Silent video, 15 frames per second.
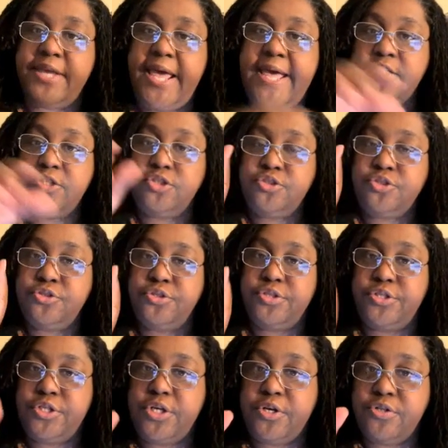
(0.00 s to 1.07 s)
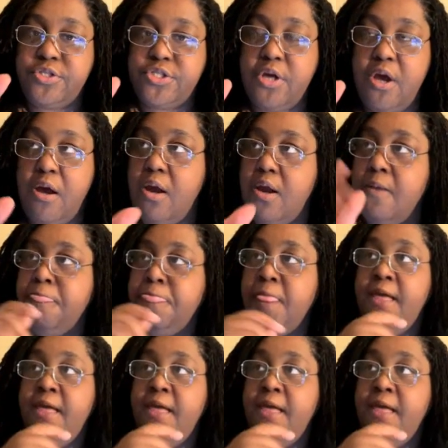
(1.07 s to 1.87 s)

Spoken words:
actor to an adult star.